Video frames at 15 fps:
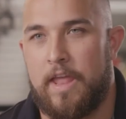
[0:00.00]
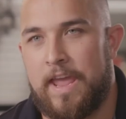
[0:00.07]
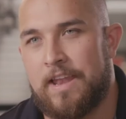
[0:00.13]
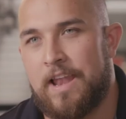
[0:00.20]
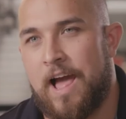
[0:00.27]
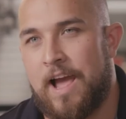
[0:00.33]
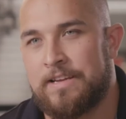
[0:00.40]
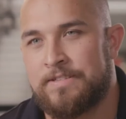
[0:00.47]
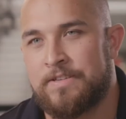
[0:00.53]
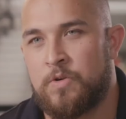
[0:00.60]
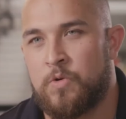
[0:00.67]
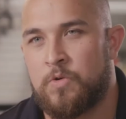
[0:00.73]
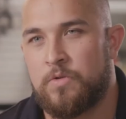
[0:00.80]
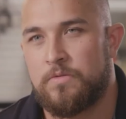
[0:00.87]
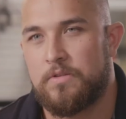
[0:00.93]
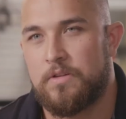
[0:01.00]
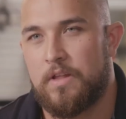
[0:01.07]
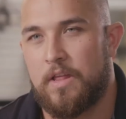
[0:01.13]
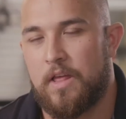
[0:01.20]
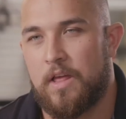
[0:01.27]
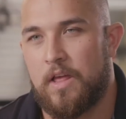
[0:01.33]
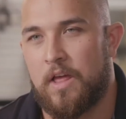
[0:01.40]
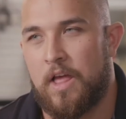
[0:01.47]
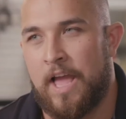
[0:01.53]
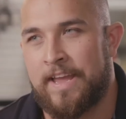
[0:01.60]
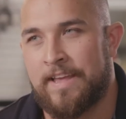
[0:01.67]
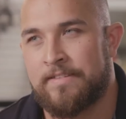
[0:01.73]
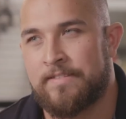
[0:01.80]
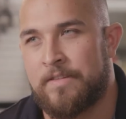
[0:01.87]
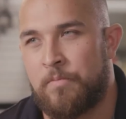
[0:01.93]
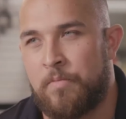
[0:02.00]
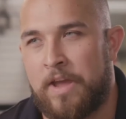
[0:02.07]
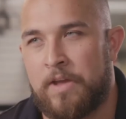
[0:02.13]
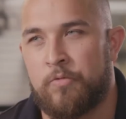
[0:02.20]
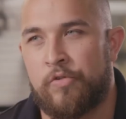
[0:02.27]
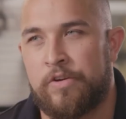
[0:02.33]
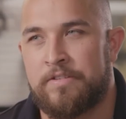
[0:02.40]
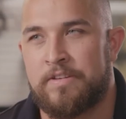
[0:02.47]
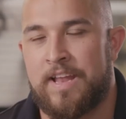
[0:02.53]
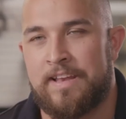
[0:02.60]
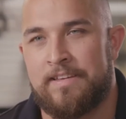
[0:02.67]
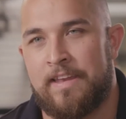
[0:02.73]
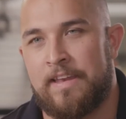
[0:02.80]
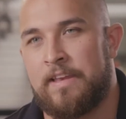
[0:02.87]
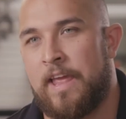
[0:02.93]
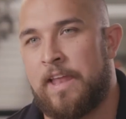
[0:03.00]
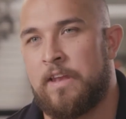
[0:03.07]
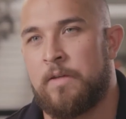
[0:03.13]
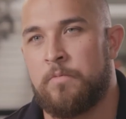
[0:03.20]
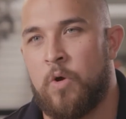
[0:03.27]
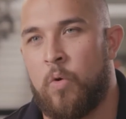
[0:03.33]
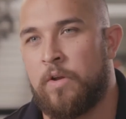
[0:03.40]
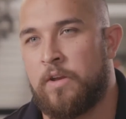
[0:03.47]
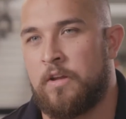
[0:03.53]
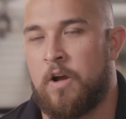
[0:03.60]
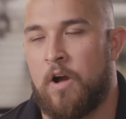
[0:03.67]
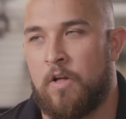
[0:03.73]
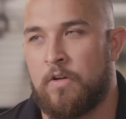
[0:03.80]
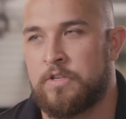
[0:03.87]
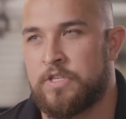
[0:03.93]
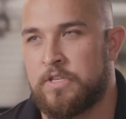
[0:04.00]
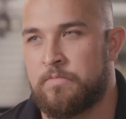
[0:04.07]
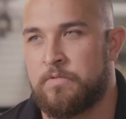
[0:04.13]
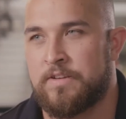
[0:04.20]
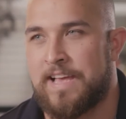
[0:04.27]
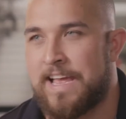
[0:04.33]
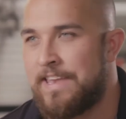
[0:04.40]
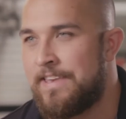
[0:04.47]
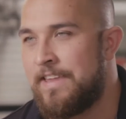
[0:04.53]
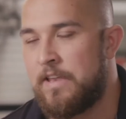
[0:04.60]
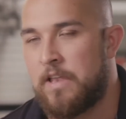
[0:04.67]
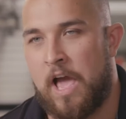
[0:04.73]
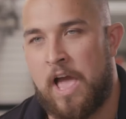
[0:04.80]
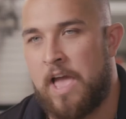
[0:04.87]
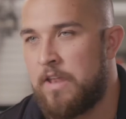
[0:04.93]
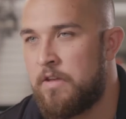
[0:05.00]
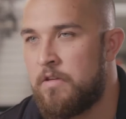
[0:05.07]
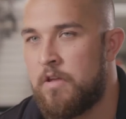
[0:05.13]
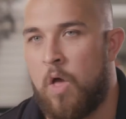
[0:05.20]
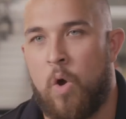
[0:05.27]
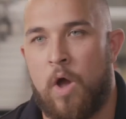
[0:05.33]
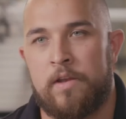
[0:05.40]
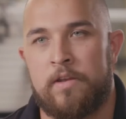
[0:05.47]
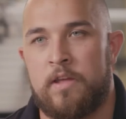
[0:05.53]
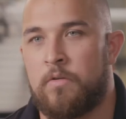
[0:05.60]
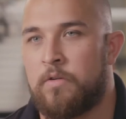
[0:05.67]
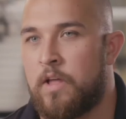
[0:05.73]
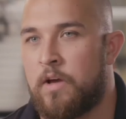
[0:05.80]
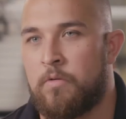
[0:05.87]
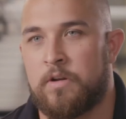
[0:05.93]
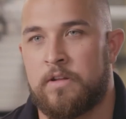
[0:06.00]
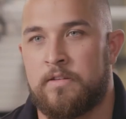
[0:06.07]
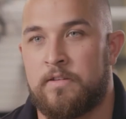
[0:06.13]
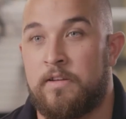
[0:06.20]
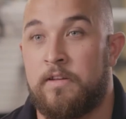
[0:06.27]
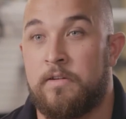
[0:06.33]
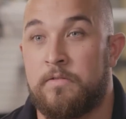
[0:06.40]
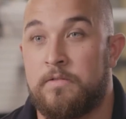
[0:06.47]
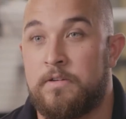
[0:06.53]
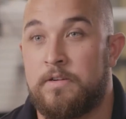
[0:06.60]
In high school, I guess the main reason I didn't end up going to college is because I did I had no idea what I wanted to do.